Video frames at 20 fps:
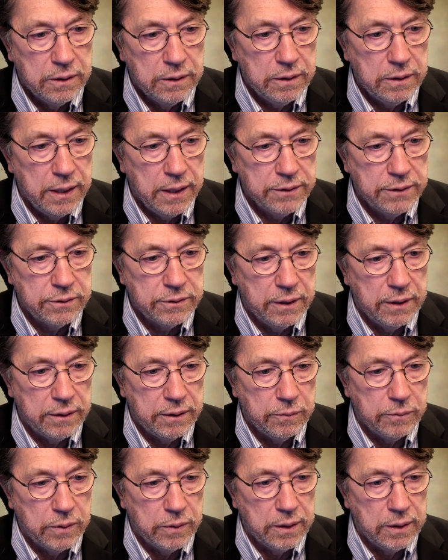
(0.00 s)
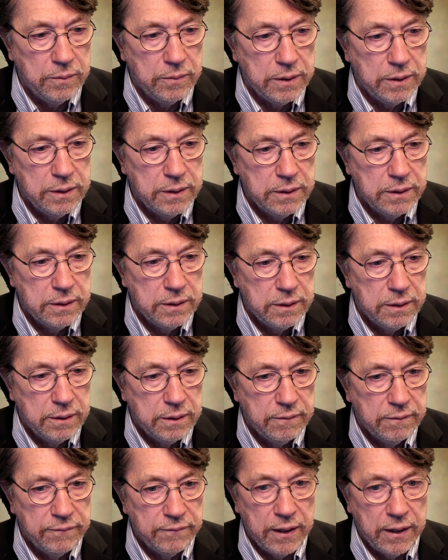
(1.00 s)
Oh, that's not the one I wanted.
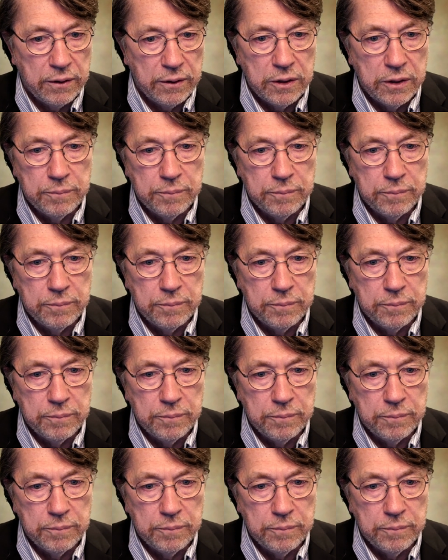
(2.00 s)
Final